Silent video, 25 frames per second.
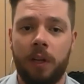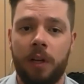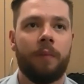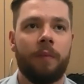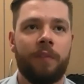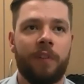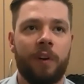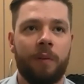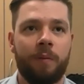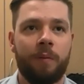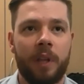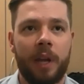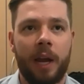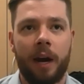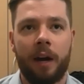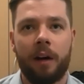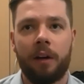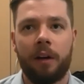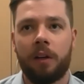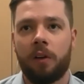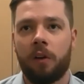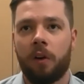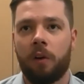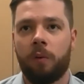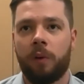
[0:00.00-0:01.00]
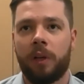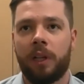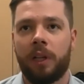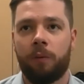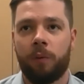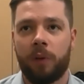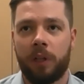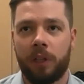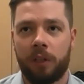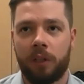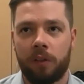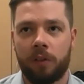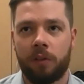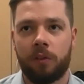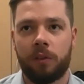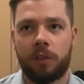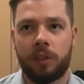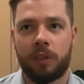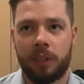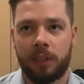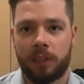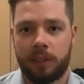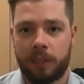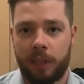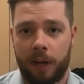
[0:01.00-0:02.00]
From there, you know, we, we do
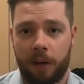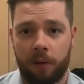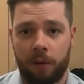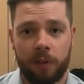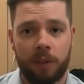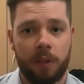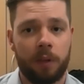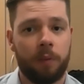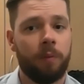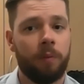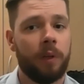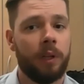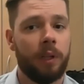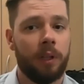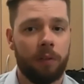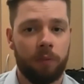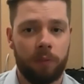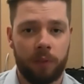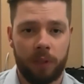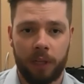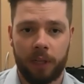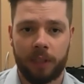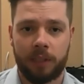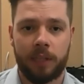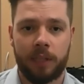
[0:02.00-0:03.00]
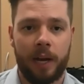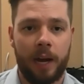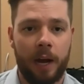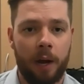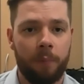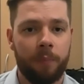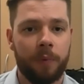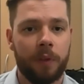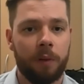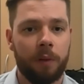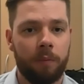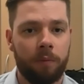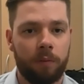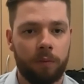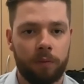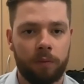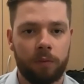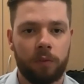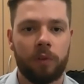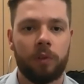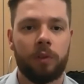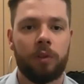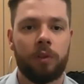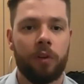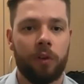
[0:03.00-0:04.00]
sit down with them. We, we like to help them
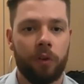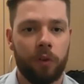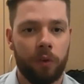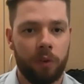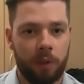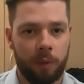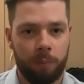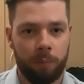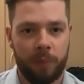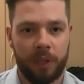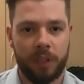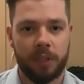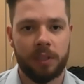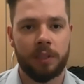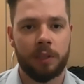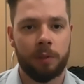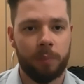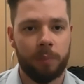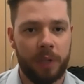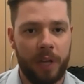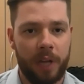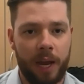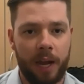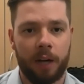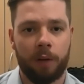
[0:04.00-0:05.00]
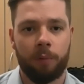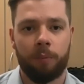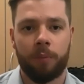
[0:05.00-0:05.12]
through the business planning